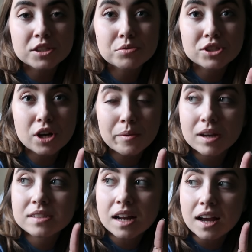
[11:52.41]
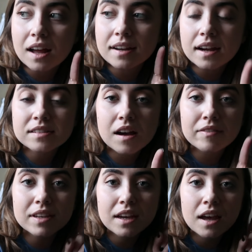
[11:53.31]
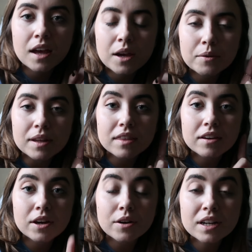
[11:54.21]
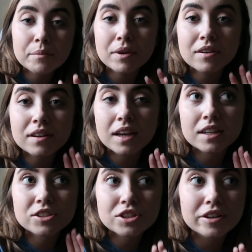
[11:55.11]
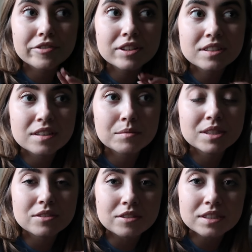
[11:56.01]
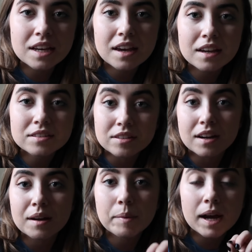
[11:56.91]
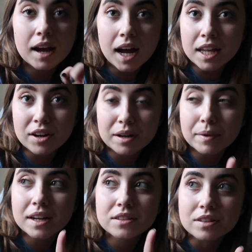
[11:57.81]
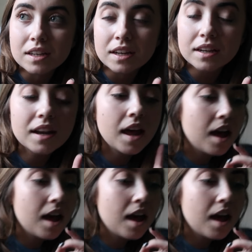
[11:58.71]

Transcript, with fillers: just went to Starbucks and I got an iced coffee with coconut milk and sugar-free cinnamon dulce syrup. I highly recommend it. It's really good.